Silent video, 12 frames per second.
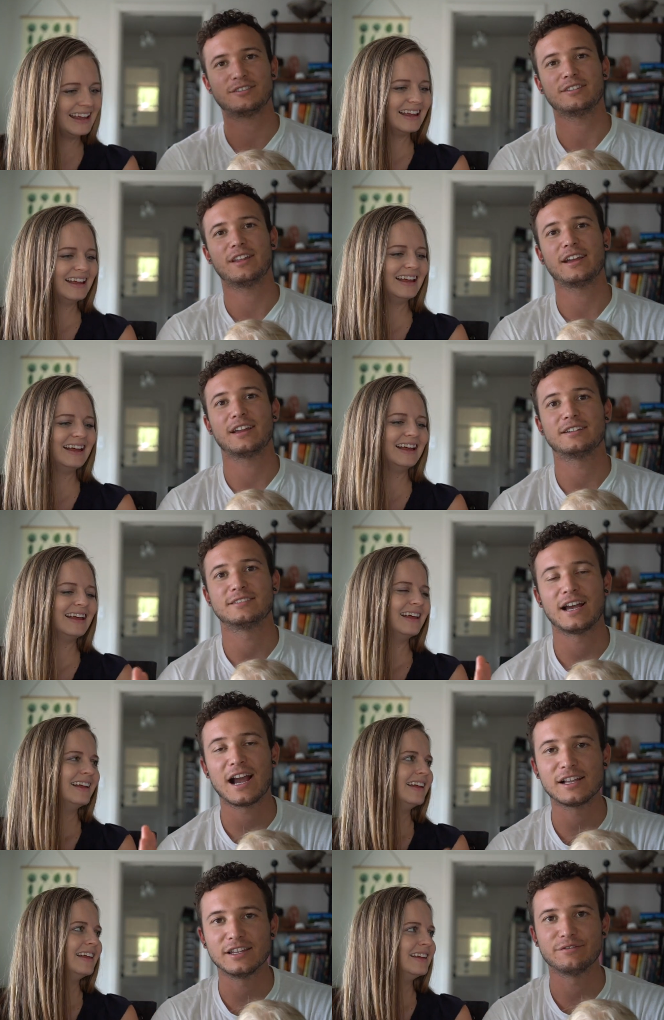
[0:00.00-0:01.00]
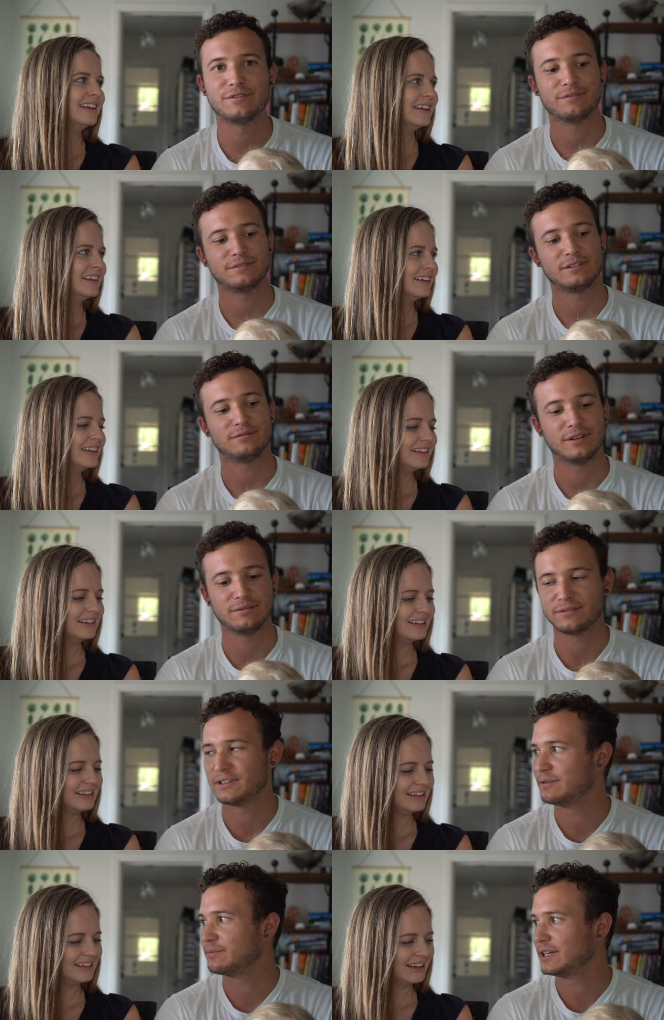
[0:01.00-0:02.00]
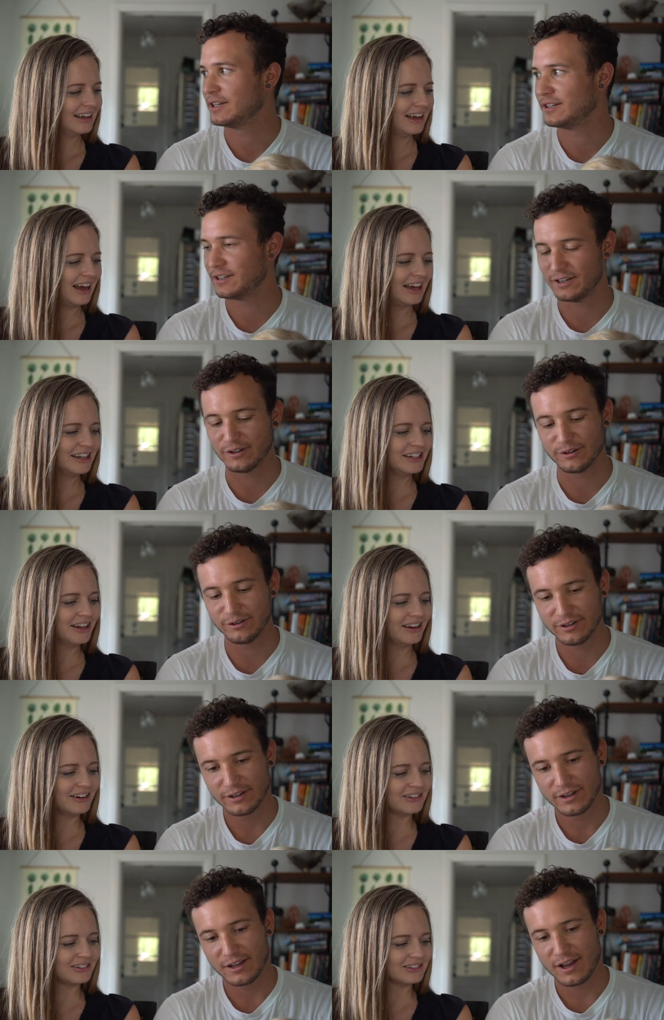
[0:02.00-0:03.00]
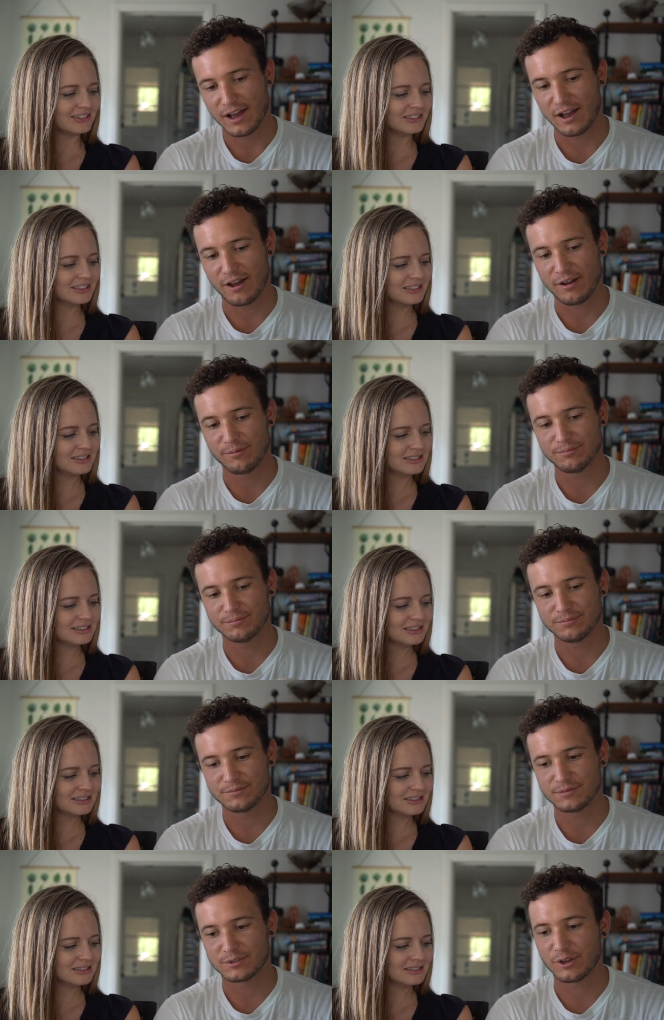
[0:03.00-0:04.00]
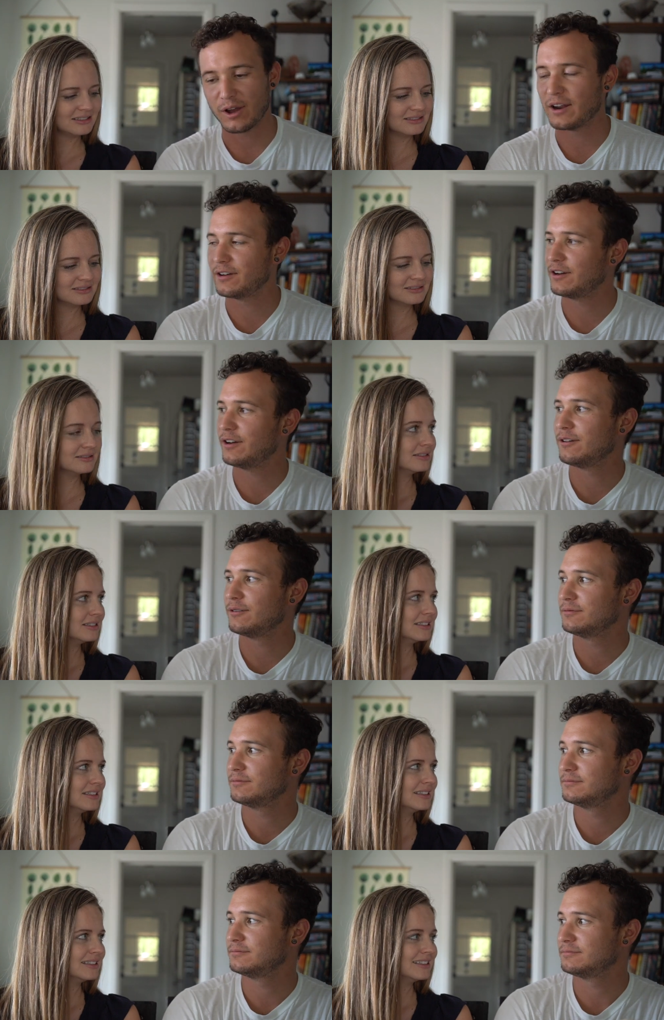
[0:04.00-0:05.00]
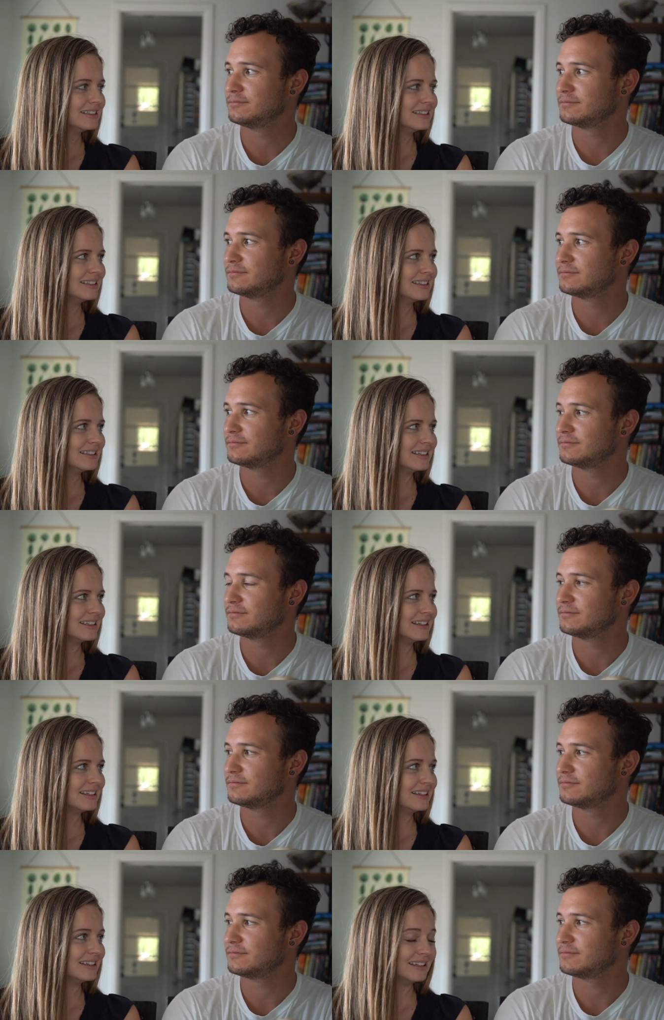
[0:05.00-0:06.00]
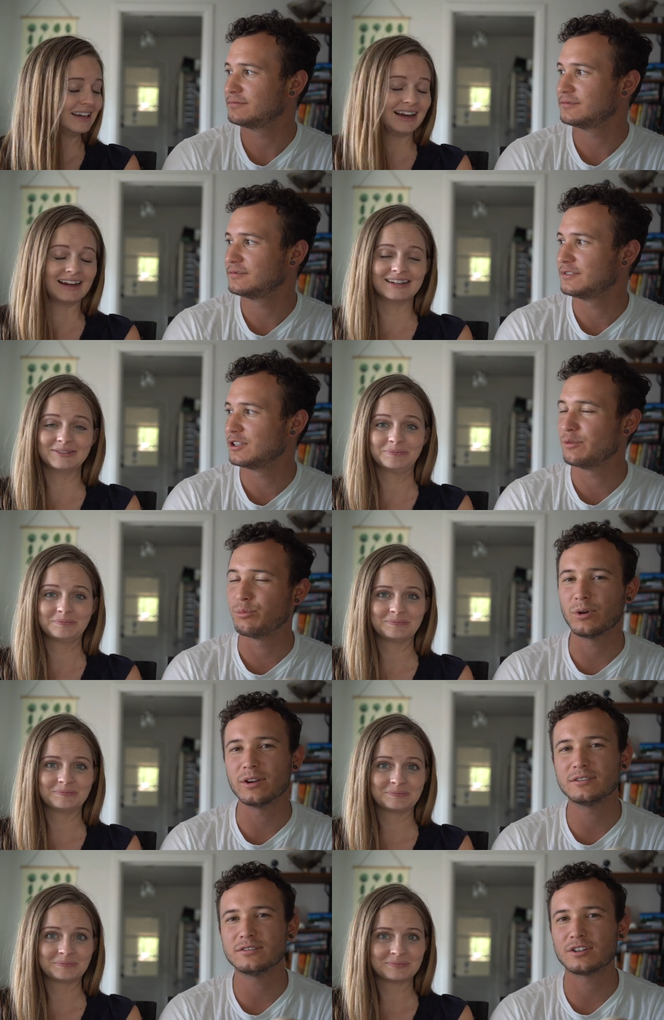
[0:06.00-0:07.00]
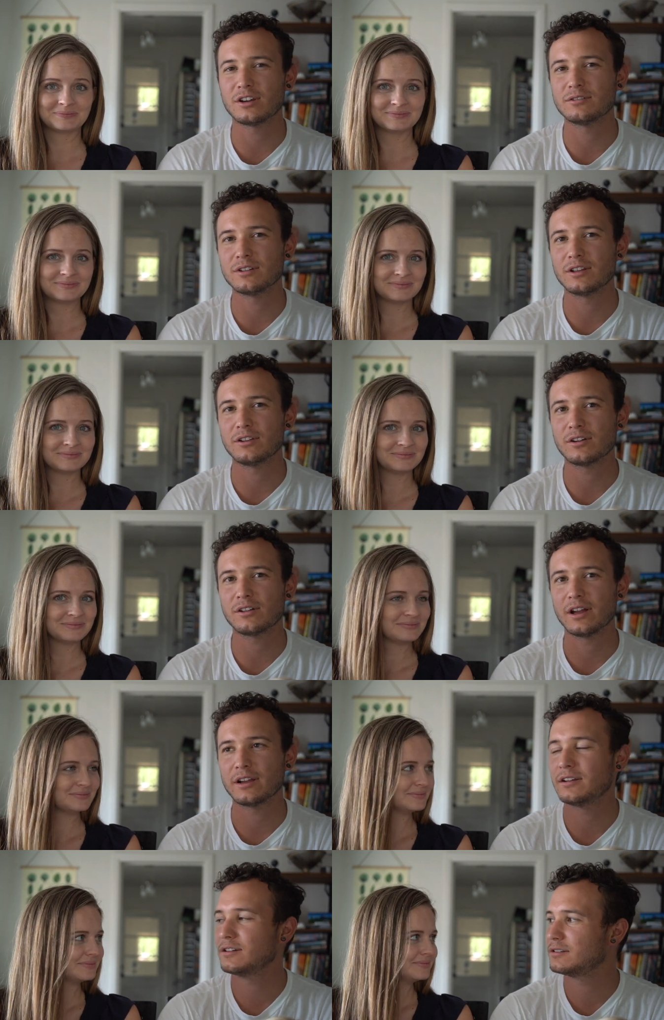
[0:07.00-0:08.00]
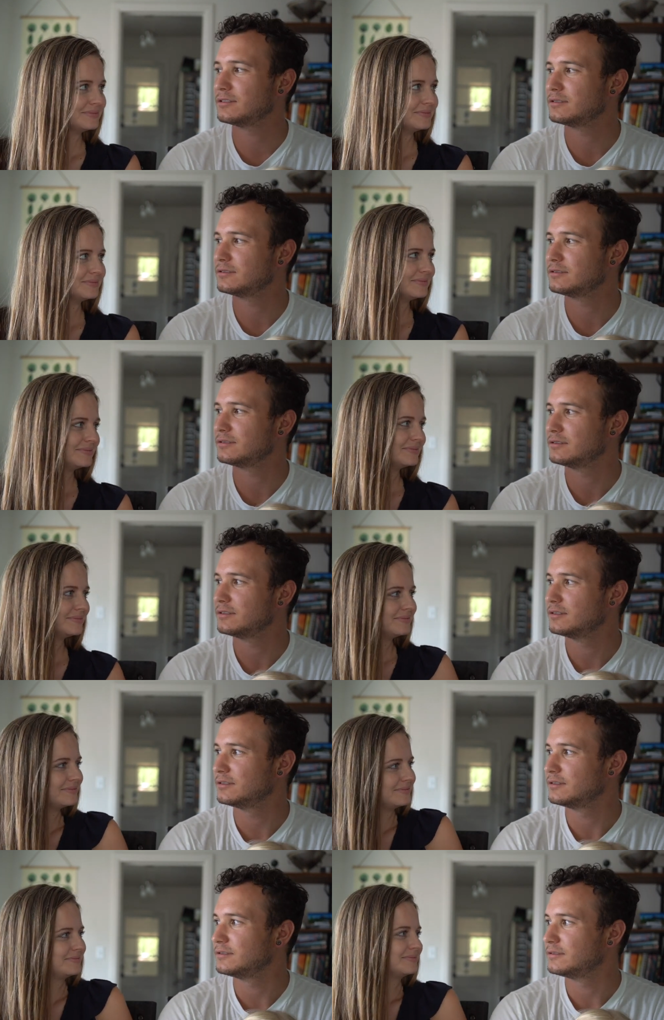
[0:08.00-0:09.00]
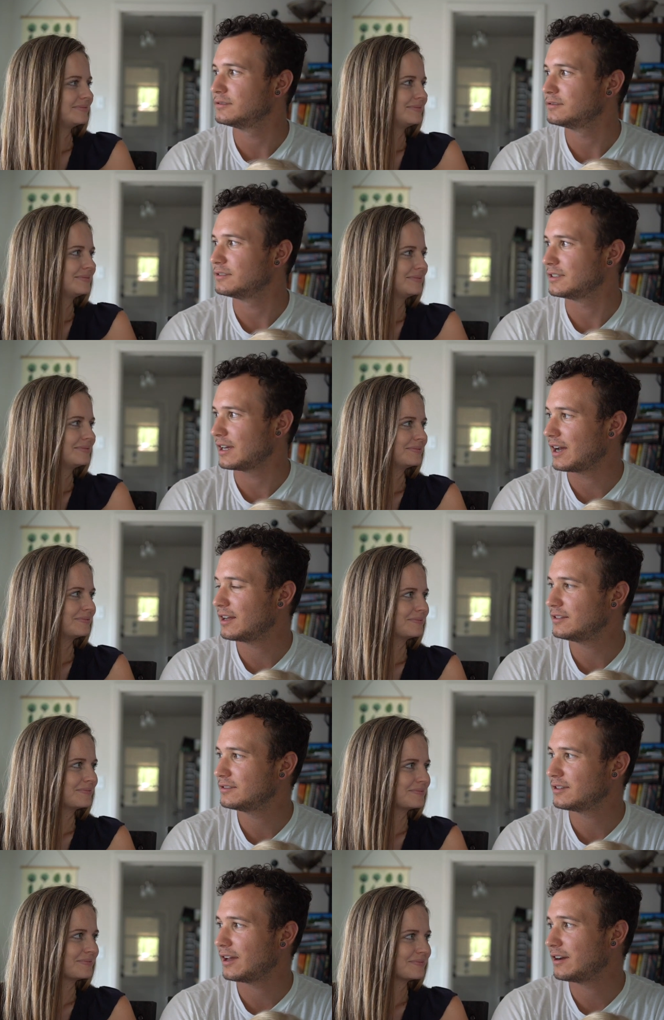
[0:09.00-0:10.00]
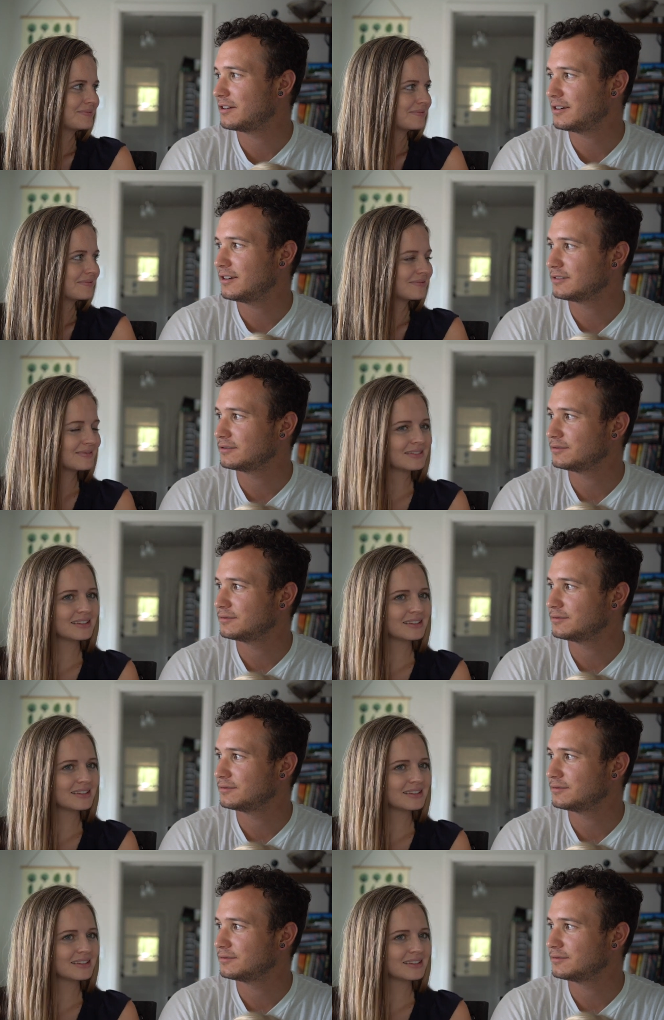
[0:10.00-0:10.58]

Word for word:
Speaker 1: Like, like, exactly 50-50, me and you. I know. Um, so I don't oh, know. Yeah. Do the boys generally look like the dads? I don't know.